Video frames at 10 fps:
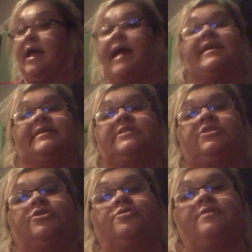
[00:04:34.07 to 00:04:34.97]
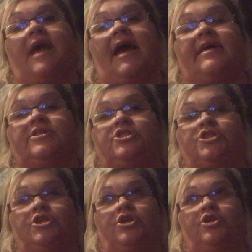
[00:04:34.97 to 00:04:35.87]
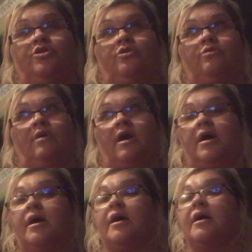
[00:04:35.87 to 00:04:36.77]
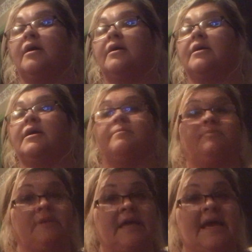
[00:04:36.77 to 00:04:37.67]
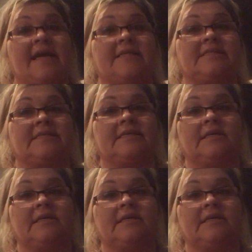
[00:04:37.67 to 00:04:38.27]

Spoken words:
And as soon as you complete